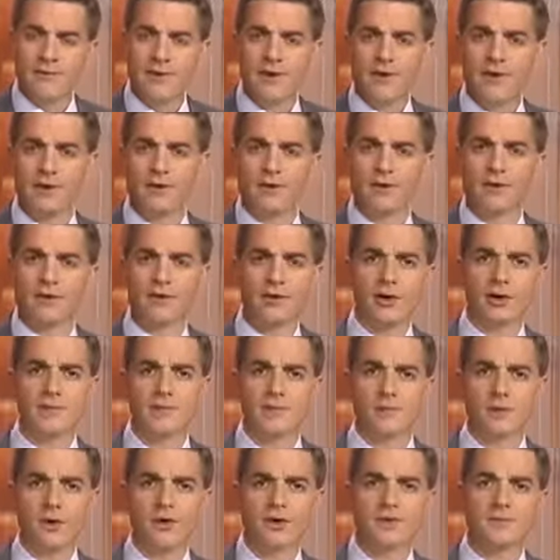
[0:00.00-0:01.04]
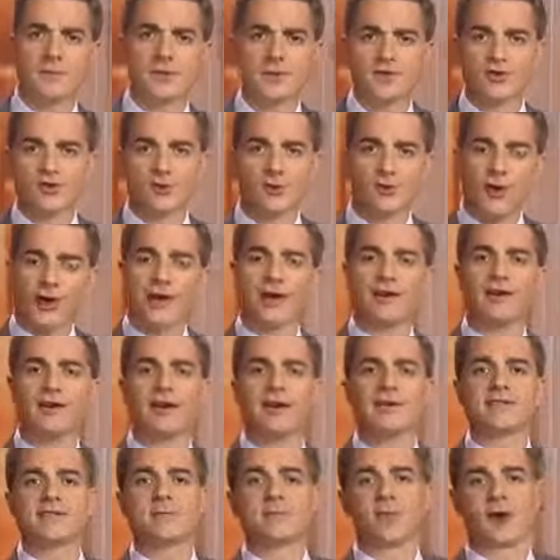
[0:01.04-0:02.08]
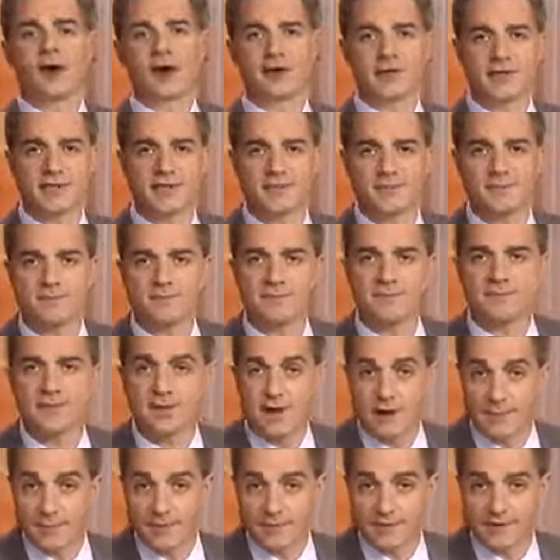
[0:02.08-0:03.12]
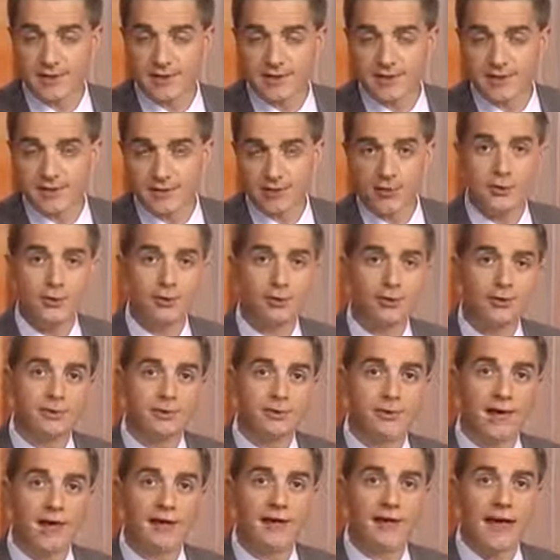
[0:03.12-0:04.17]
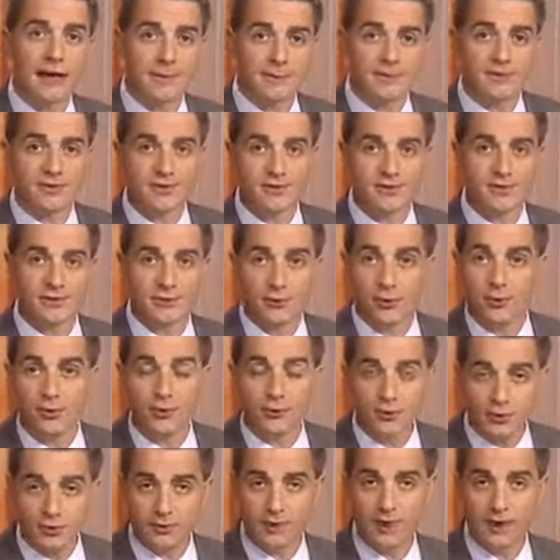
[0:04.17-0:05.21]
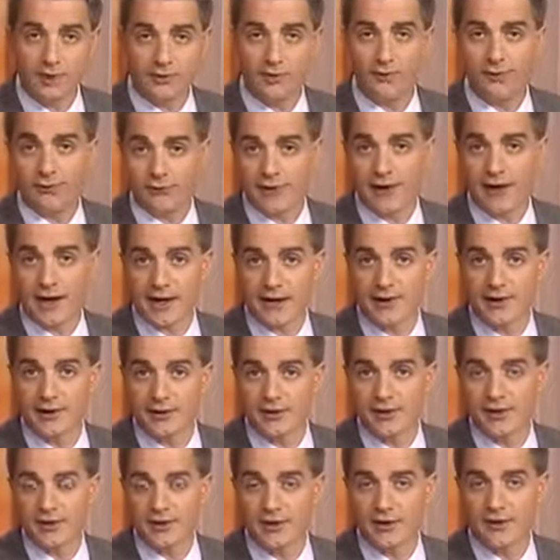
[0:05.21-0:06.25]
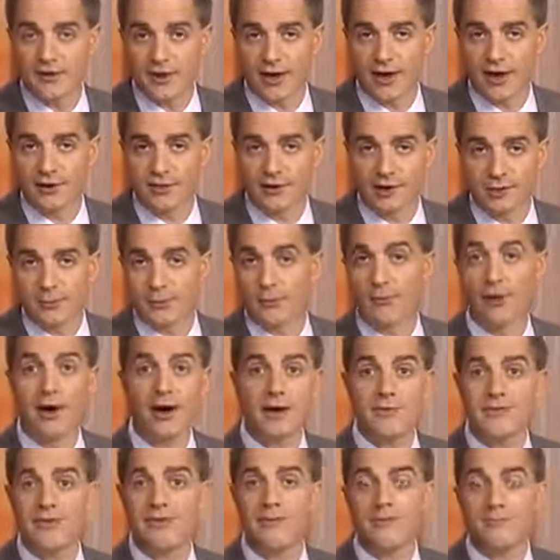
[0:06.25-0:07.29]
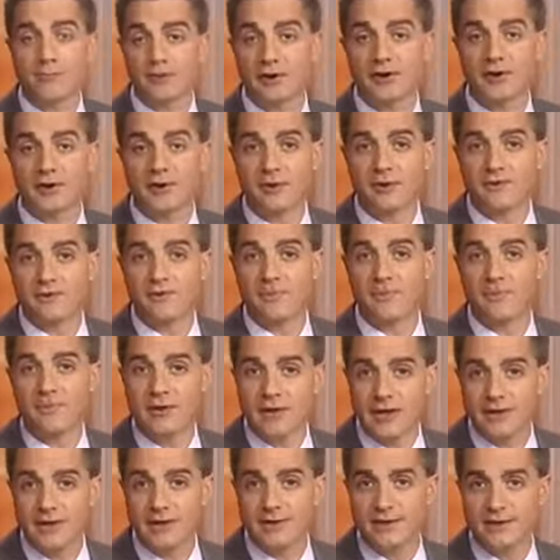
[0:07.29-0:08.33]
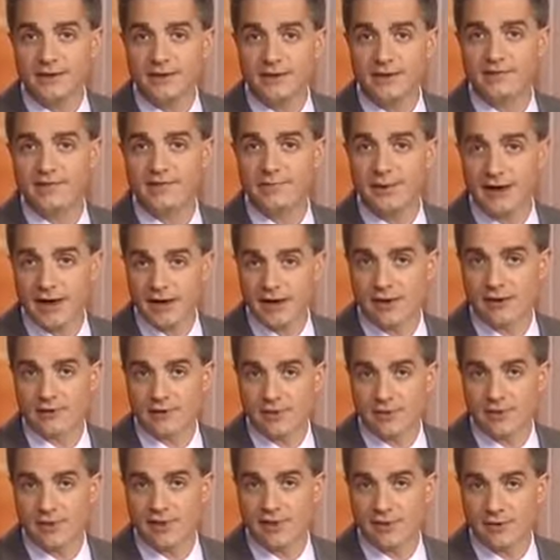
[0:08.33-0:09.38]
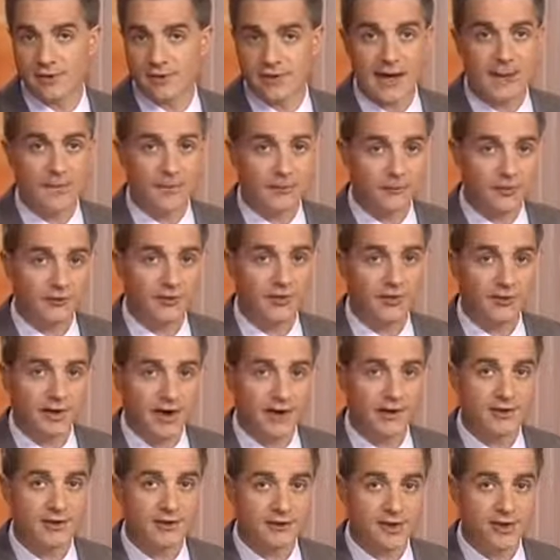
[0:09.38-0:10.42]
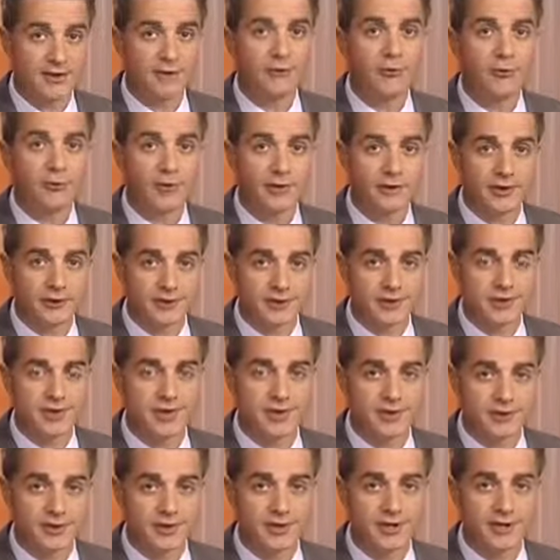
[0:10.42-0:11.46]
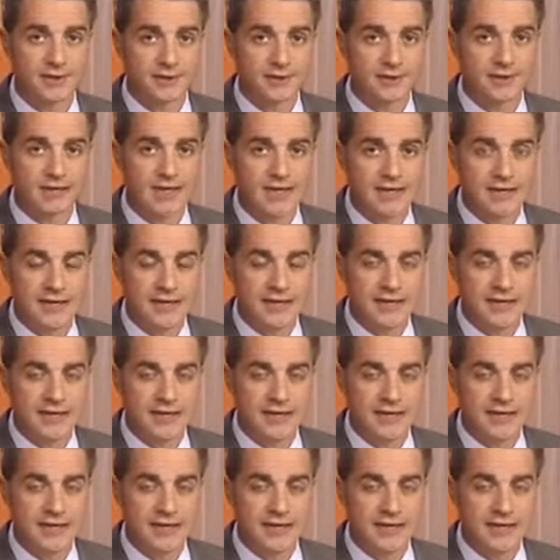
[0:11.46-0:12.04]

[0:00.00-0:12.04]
For now, three of the world's most recognised brands, Starbucks, Google and Amazon, are all under fire in the UK for depriving Britain of millions of pounds through elaborate tax avoidance schemes.